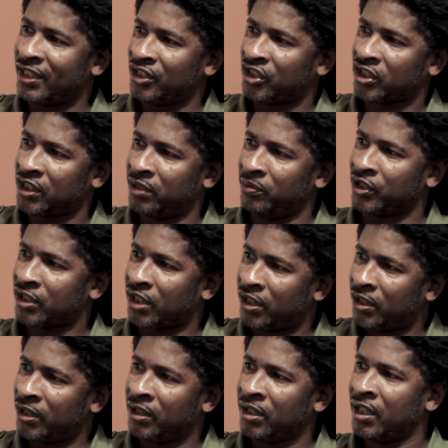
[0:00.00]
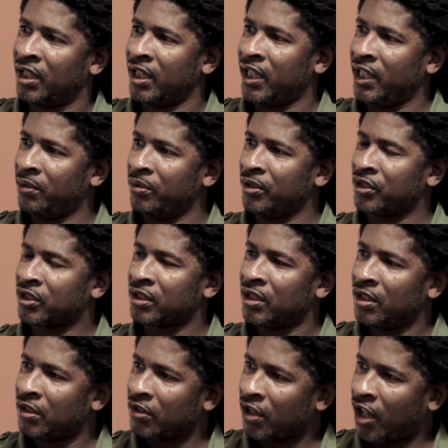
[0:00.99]
lynched, he was
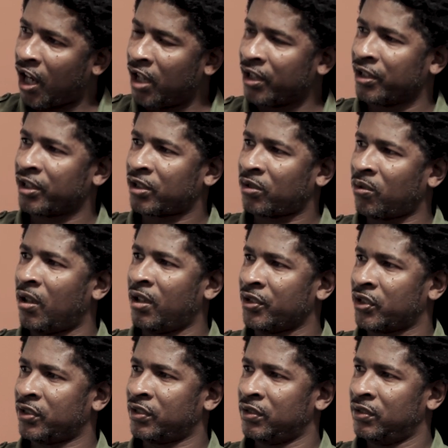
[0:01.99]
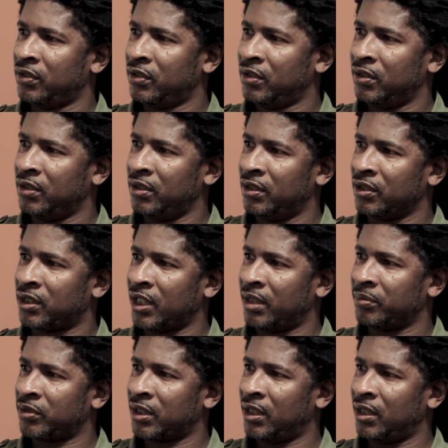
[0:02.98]
hung, on a cross. You understand
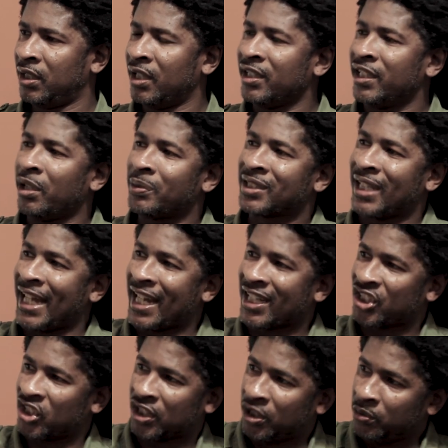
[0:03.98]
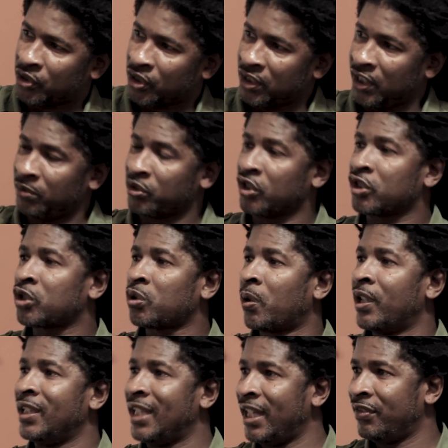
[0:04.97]
what I'm saying? That was the execution. He was a
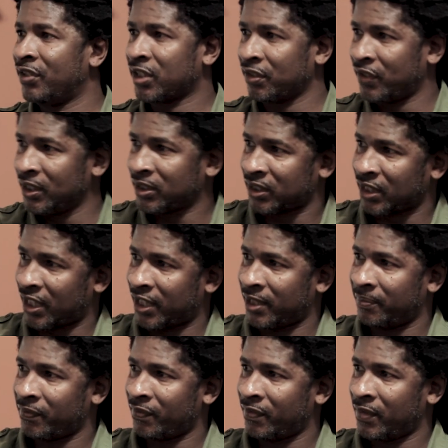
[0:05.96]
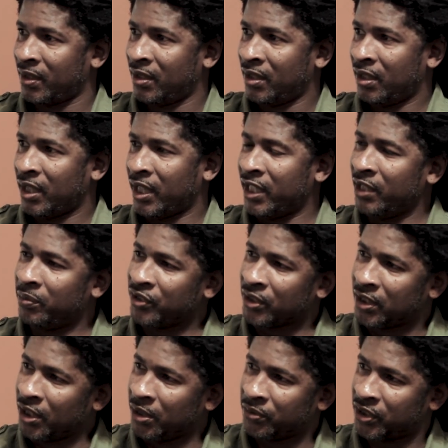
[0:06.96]
Troy Davis of his time. And he
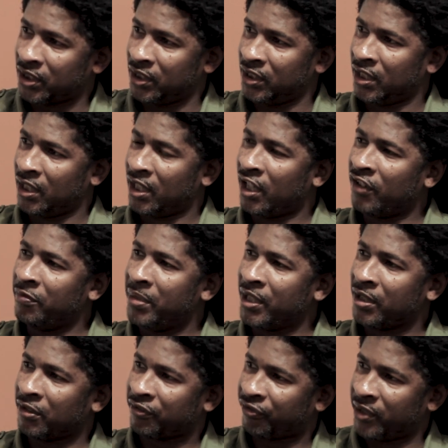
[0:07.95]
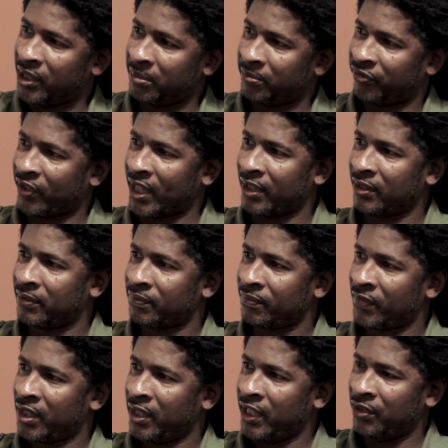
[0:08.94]
was guilty of being a freedom fighter.
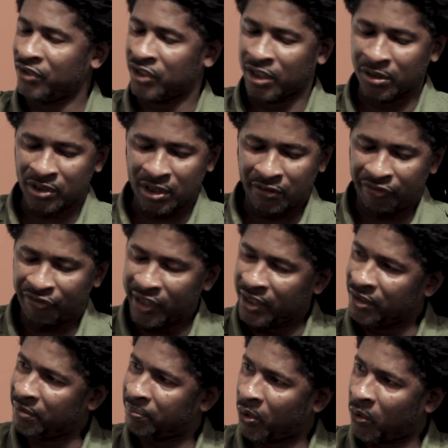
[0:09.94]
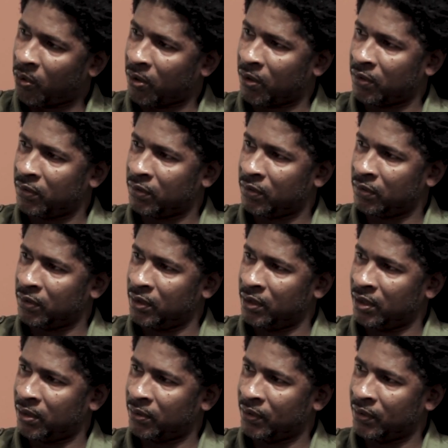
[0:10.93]
He was guilty of feeding the poor. You know,